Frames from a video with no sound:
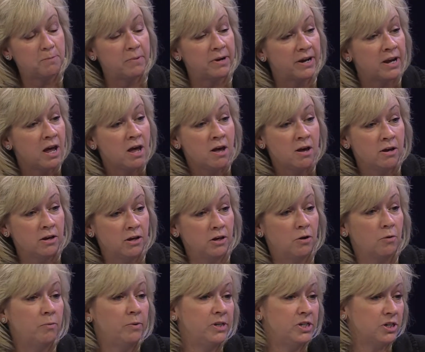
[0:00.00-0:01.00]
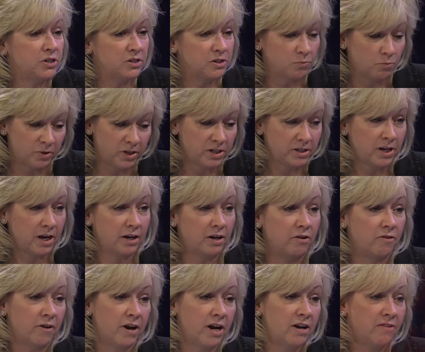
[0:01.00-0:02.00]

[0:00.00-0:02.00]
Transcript: but you know, we just we just had a great